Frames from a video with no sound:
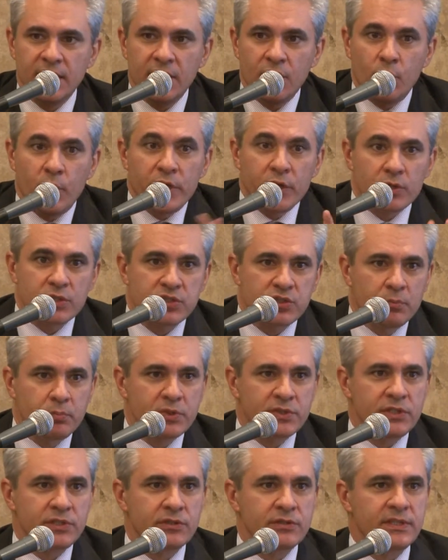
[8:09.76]
We also
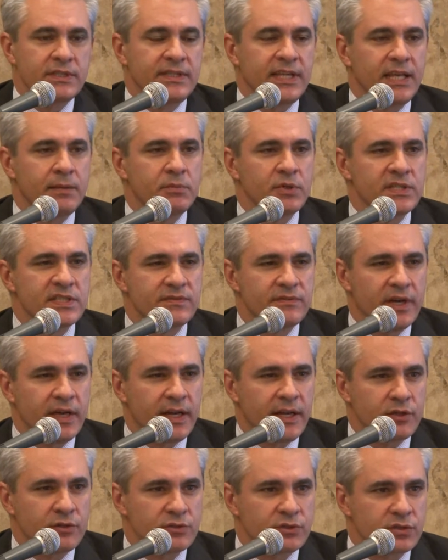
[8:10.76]
put it on the table, it's
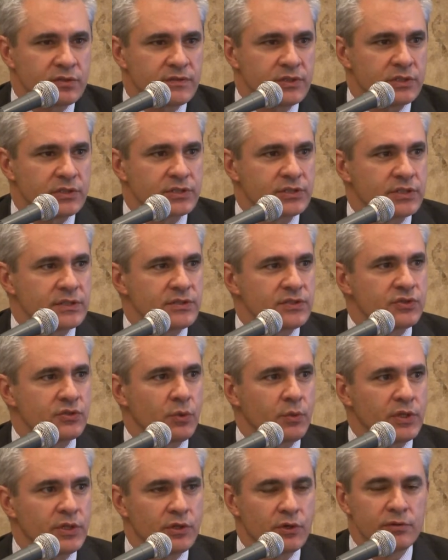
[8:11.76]
very controversial, so
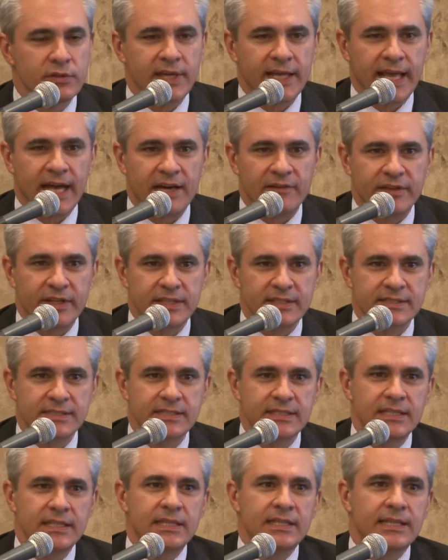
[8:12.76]
with all the caveats,